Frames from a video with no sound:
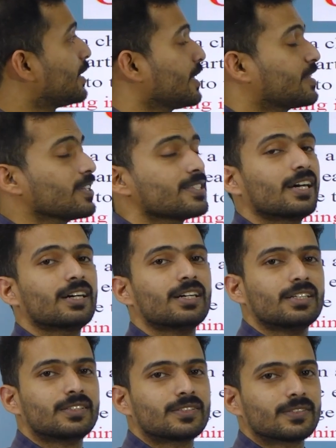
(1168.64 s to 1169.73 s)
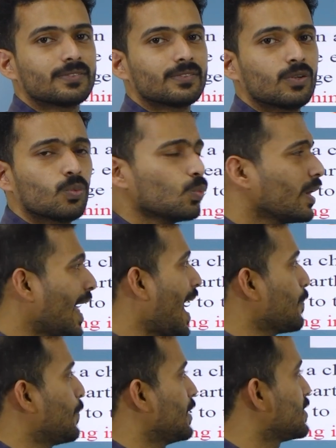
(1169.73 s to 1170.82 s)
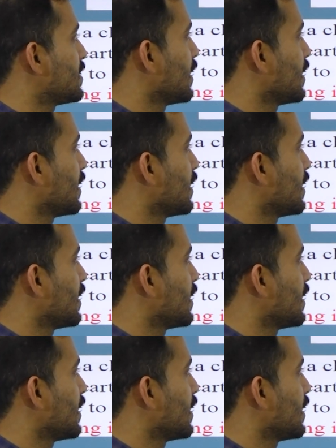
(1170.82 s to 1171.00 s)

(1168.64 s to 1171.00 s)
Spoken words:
touches the earth, what happens?